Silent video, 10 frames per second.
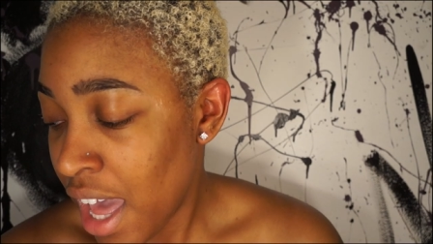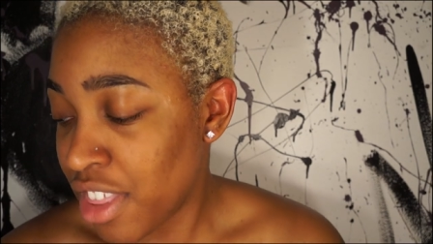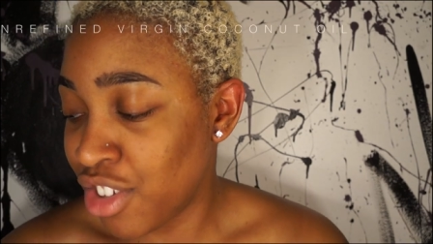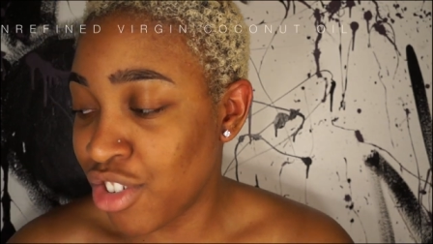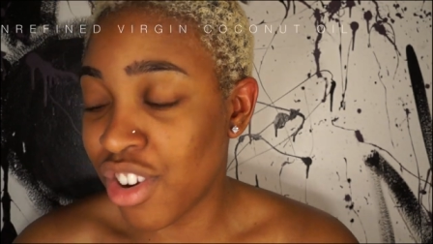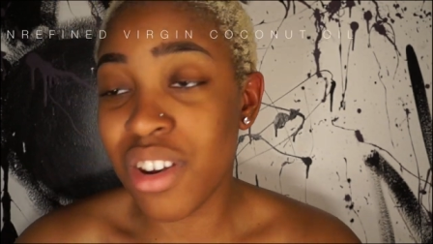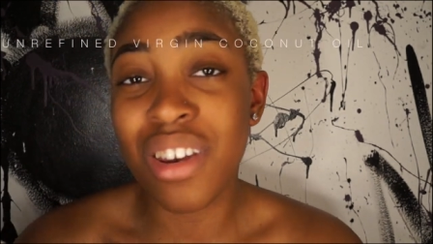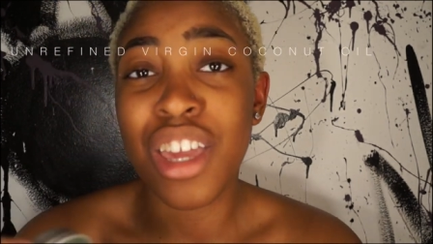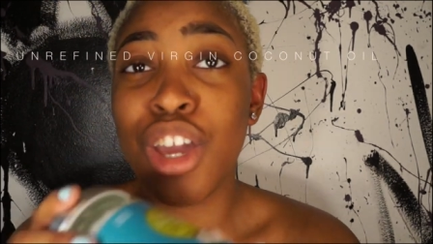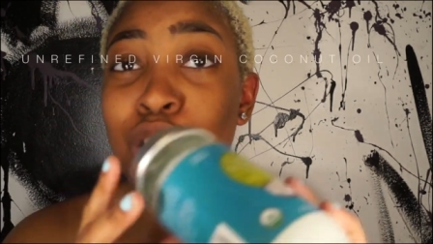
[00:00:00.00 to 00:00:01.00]
And then you're going to
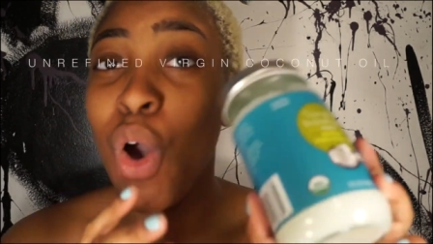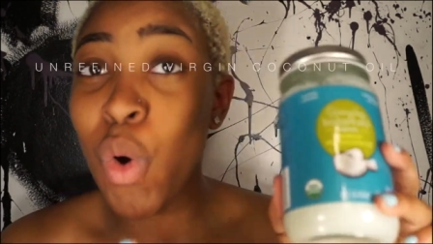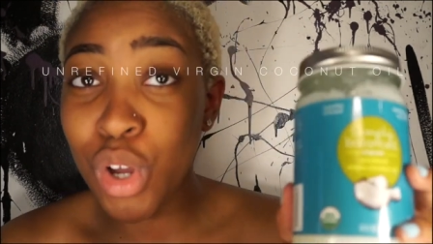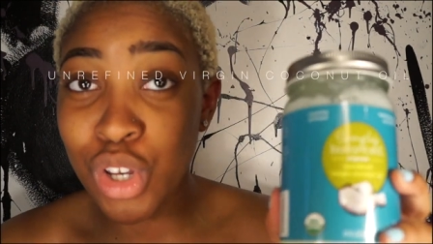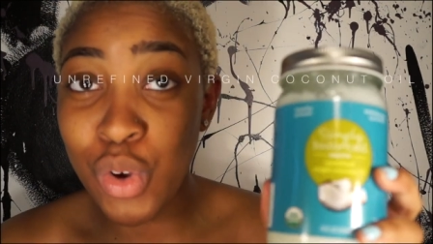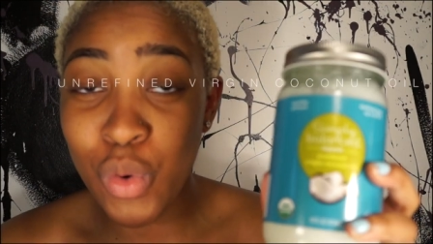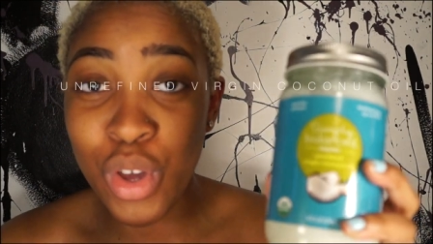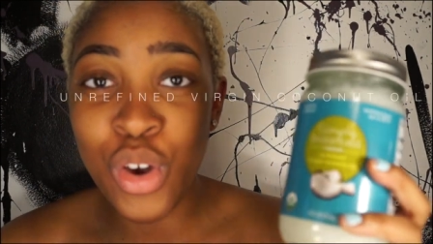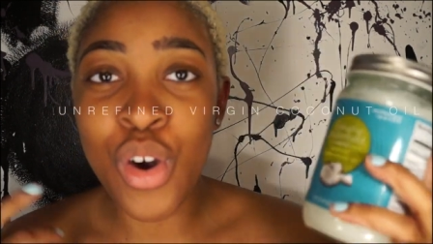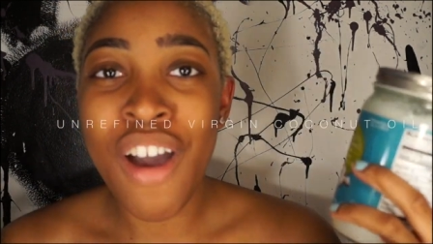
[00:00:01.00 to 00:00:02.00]
need coconut
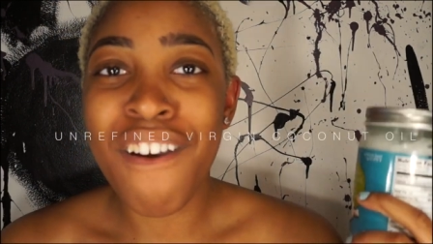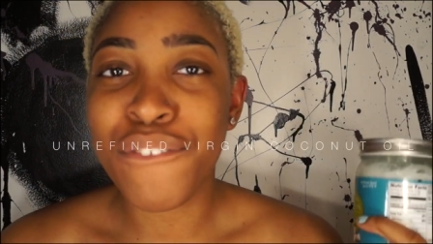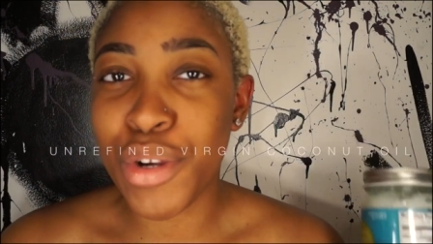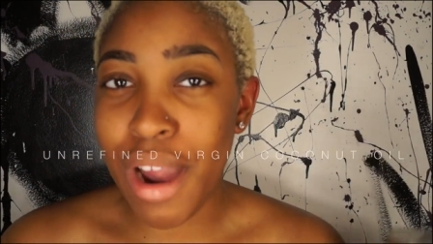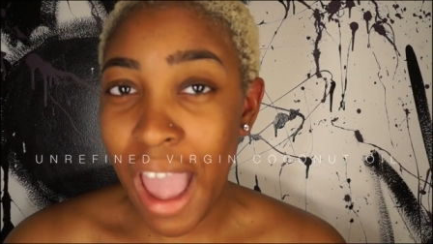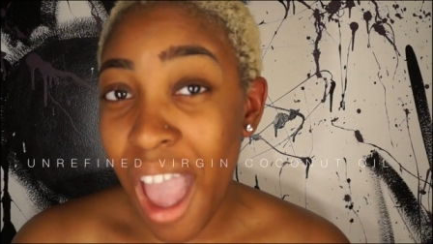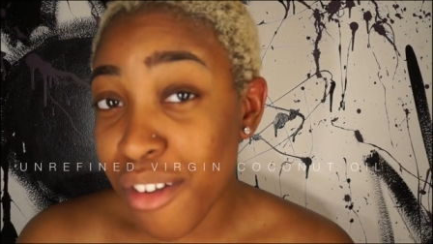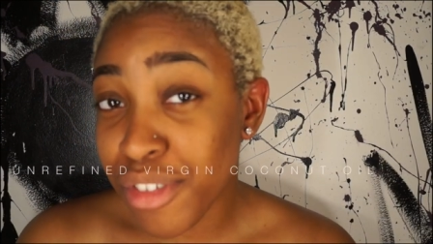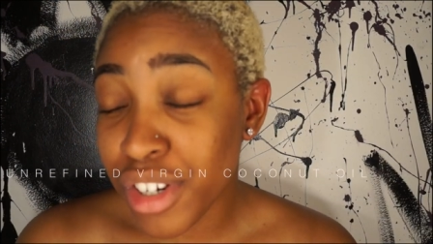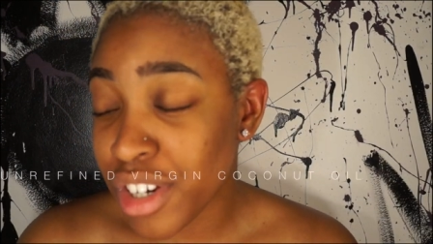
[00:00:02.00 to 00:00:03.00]
oil for
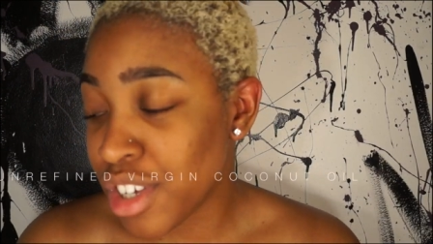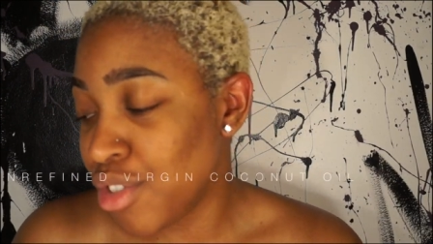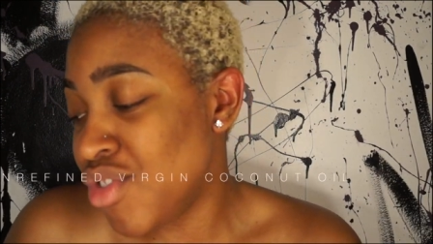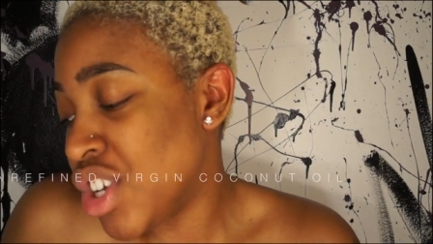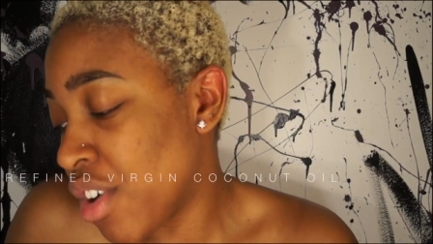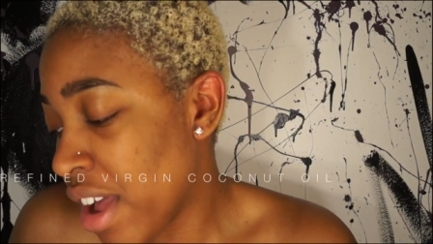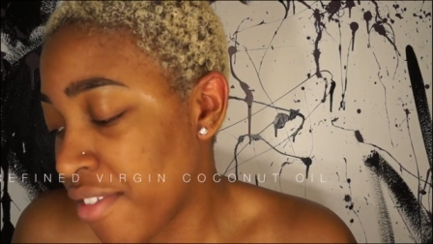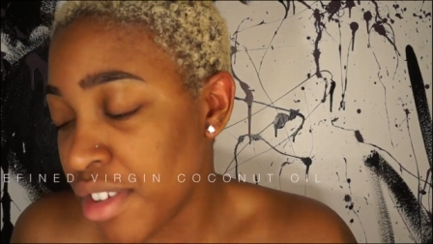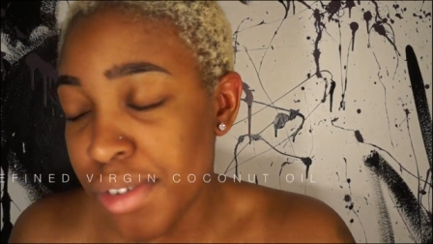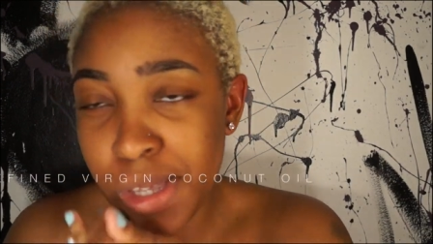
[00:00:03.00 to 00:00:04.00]
after. You don't
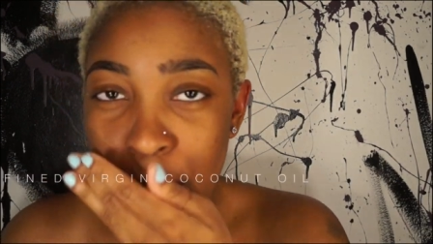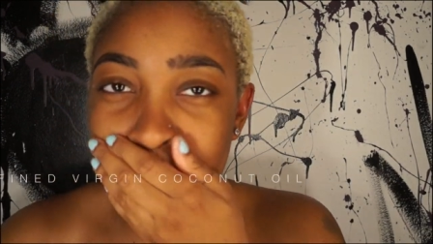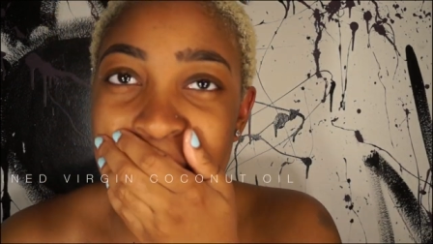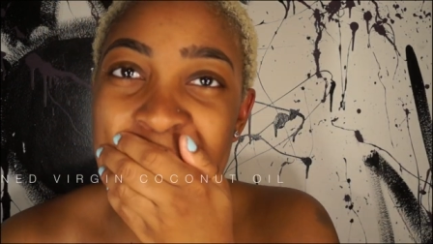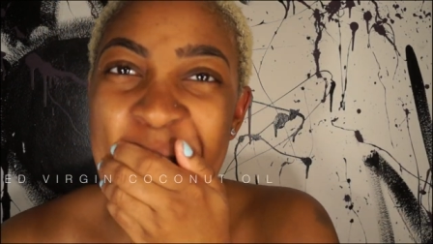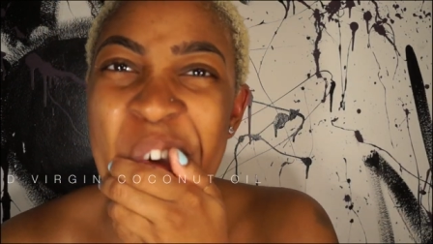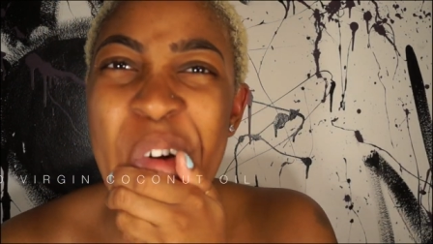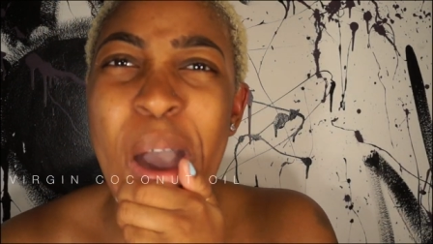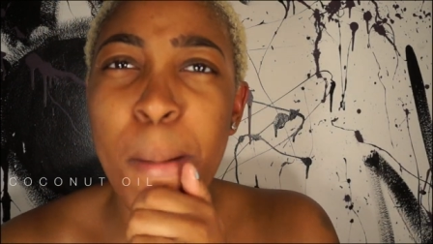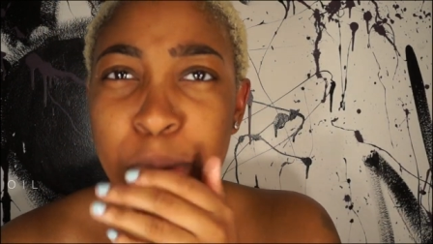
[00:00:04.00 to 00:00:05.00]
have to use coconut
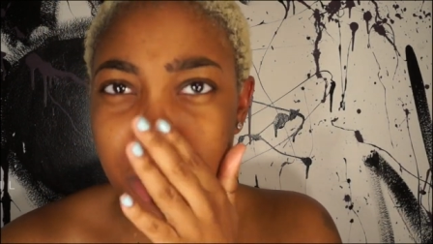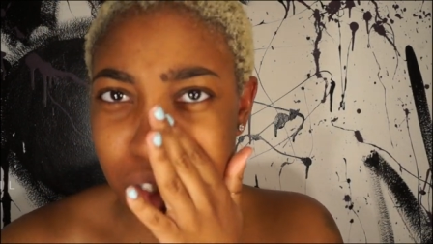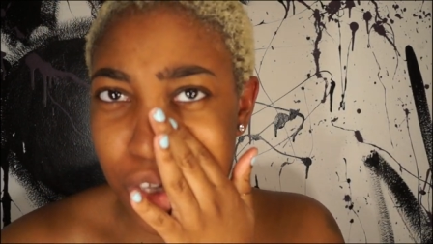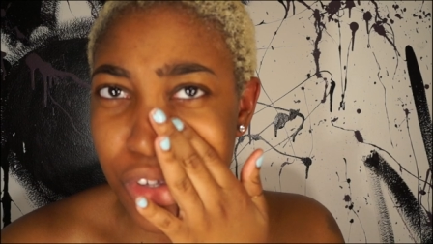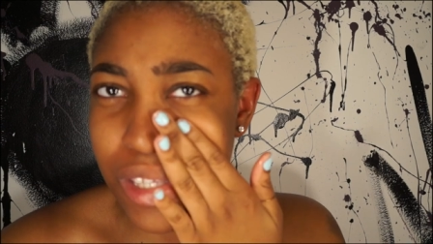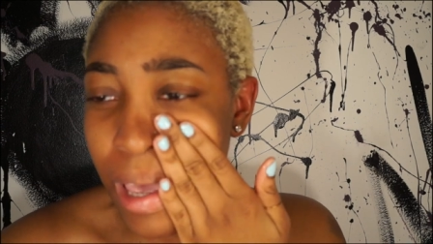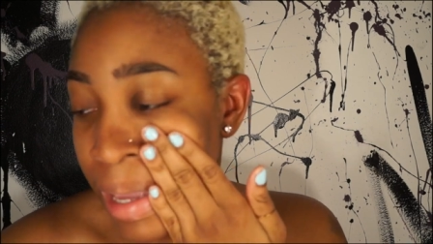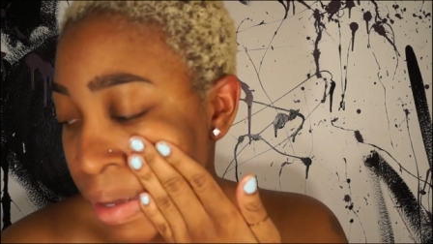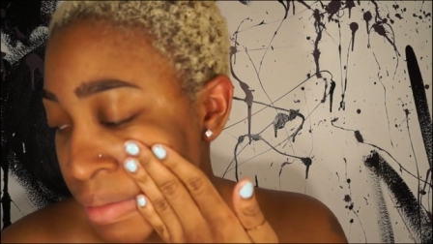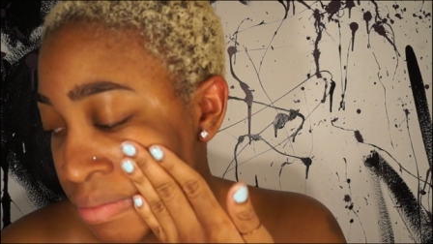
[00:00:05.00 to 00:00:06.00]
oil. I personally use
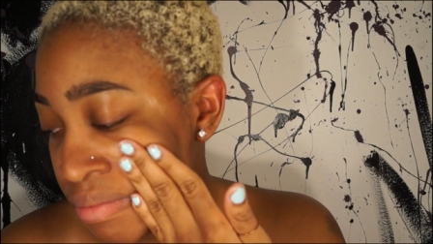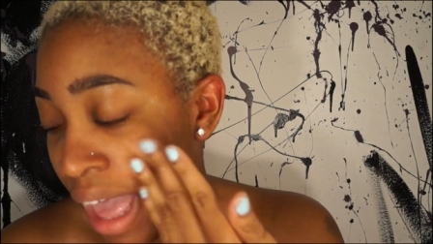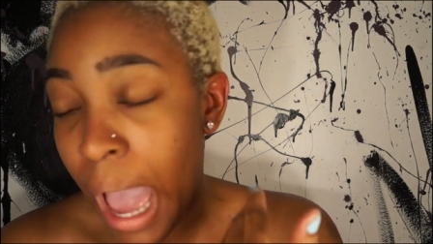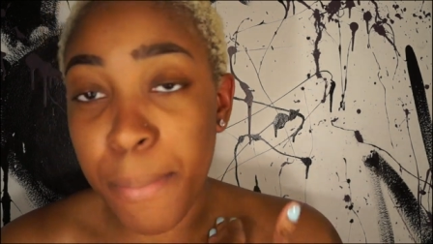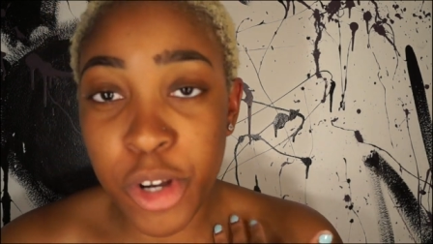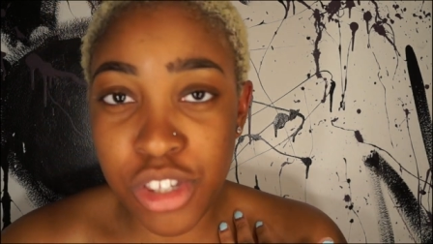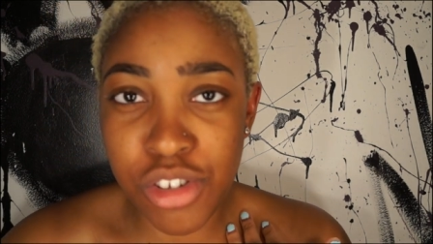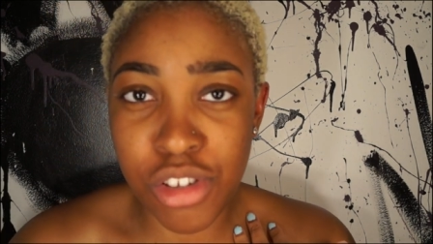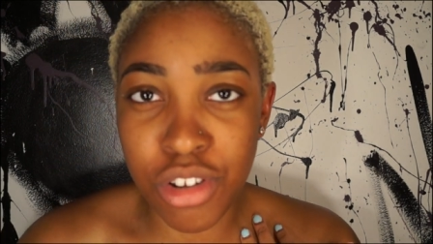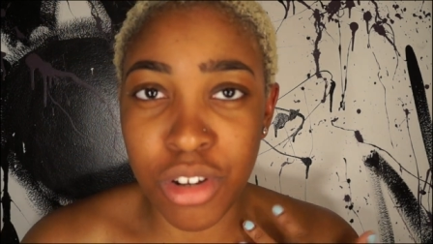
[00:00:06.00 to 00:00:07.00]

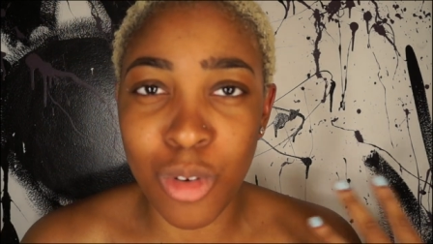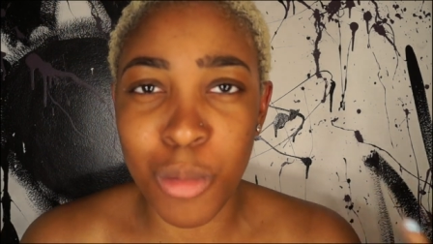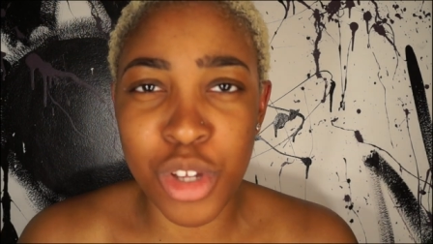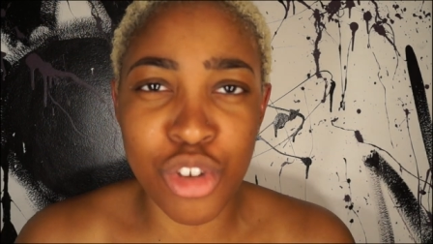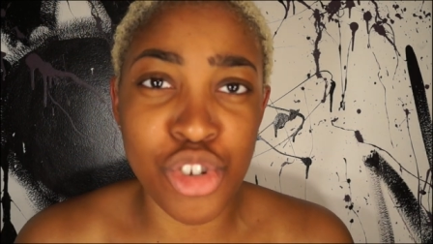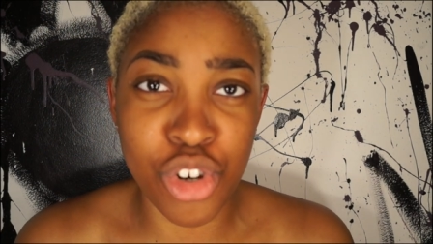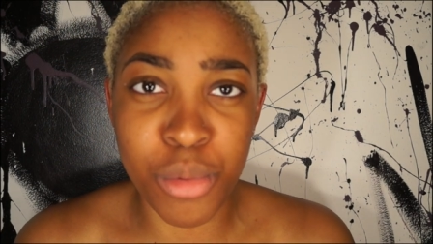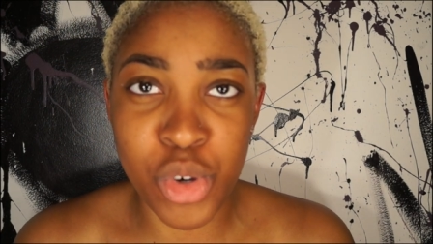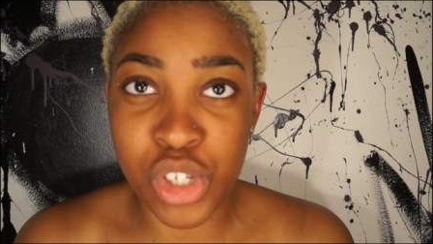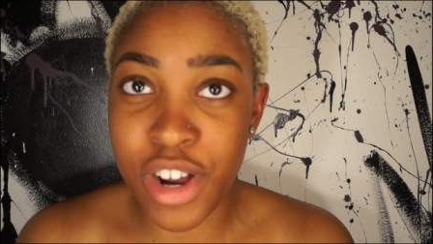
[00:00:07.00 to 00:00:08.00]
coconut oil, but you can use your
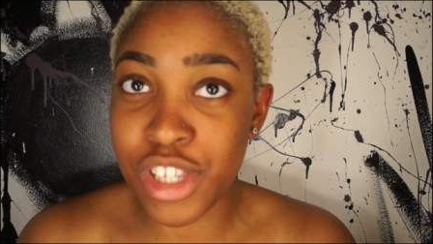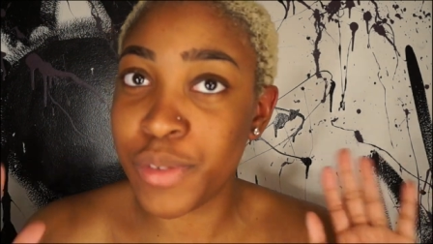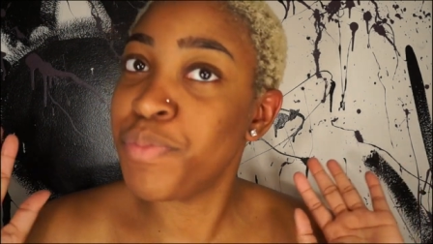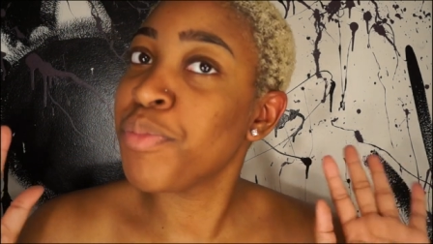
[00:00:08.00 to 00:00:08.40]
own moisturizer.